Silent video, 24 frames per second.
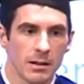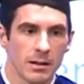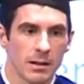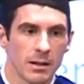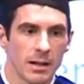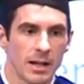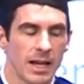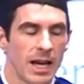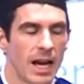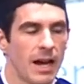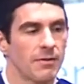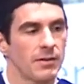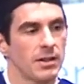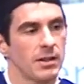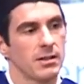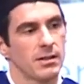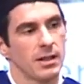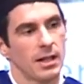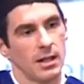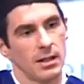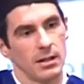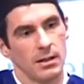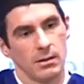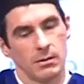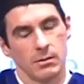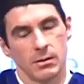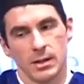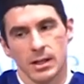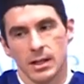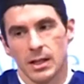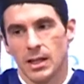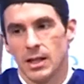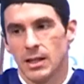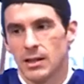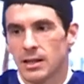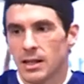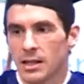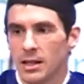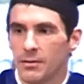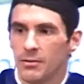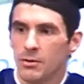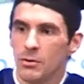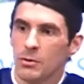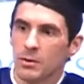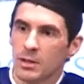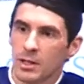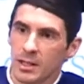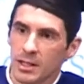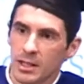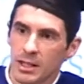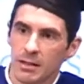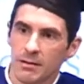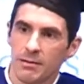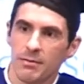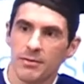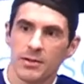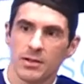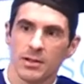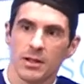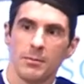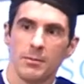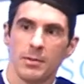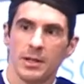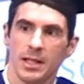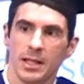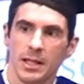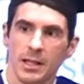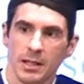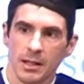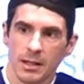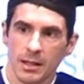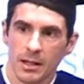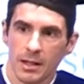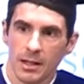I have to tell you that if you can give somebody